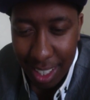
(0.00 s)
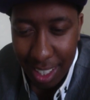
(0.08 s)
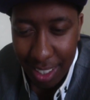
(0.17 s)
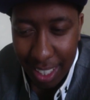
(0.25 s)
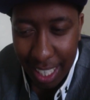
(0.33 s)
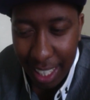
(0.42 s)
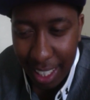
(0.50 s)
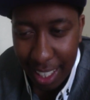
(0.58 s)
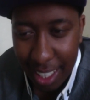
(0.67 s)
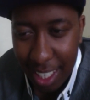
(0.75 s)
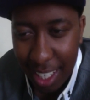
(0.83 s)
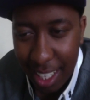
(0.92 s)
Okay.
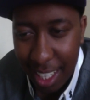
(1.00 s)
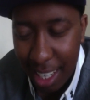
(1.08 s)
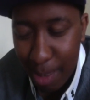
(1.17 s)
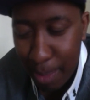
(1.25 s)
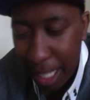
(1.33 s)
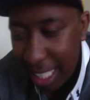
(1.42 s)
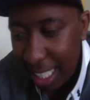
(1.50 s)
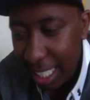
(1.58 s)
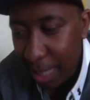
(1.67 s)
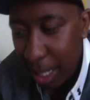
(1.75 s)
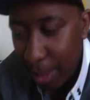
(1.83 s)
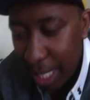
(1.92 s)

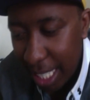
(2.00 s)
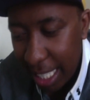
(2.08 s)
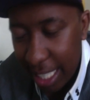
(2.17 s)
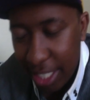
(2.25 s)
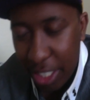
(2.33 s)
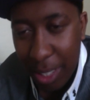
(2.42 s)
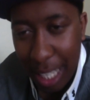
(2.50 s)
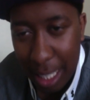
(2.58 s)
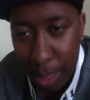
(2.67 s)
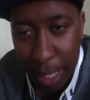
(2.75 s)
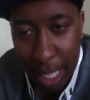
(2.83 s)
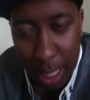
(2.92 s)
Basically, what I was saying is,
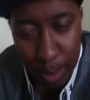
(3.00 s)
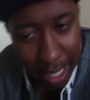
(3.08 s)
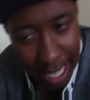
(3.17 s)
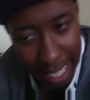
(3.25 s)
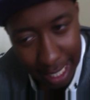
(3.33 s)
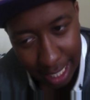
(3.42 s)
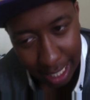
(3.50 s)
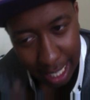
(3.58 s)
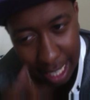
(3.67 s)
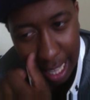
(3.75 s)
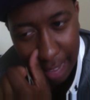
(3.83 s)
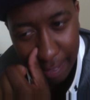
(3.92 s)
like the PSP has the
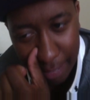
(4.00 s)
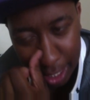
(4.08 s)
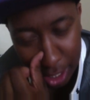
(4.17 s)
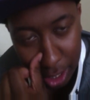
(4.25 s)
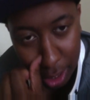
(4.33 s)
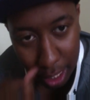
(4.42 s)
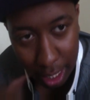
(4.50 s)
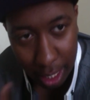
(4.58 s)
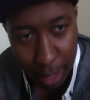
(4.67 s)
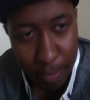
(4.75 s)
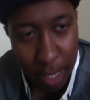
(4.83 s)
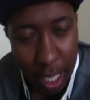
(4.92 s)
that feature,
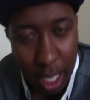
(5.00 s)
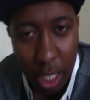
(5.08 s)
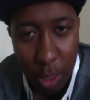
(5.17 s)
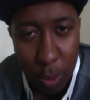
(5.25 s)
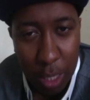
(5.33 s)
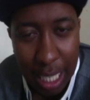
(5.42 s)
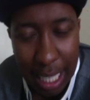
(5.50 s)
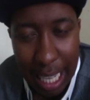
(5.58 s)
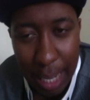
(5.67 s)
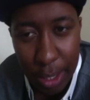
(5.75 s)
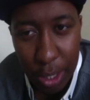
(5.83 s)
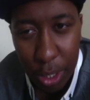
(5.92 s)
the one that
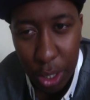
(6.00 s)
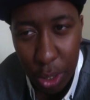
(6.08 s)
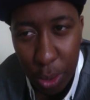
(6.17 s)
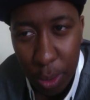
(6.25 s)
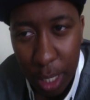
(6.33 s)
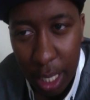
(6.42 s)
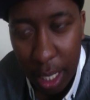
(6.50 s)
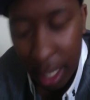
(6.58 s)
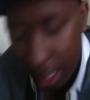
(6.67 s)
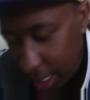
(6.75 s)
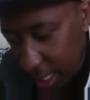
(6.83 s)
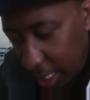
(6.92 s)
allows you to,
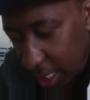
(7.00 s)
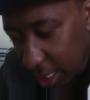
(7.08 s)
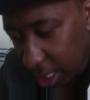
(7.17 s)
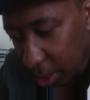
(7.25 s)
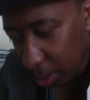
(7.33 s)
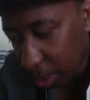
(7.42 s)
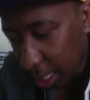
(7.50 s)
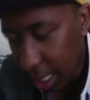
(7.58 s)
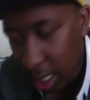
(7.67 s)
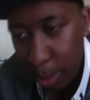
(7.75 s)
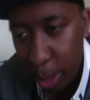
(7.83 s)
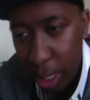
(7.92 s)

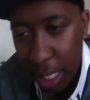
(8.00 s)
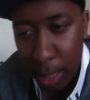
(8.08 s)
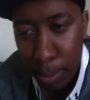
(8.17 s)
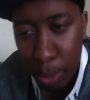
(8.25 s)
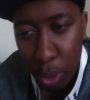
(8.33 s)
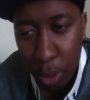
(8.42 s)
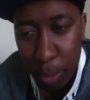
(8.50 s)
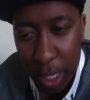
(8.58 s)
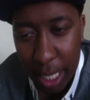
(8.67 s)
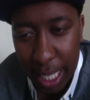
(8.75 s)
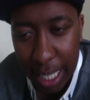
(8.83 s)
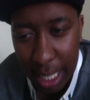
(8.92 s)
listen to music and import
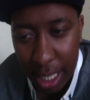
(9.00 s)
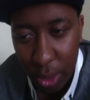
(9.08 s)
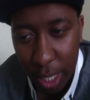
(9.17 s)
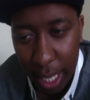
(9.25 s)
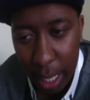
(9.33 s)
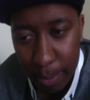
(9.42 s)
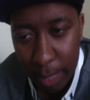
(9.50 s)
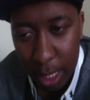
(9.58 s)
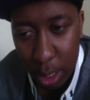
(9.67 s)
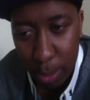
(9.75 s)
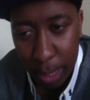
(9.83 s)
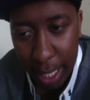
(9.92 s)
music into your game
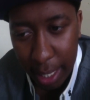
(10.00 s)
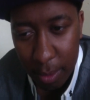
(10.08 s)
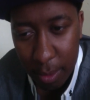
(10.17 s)
as you play it.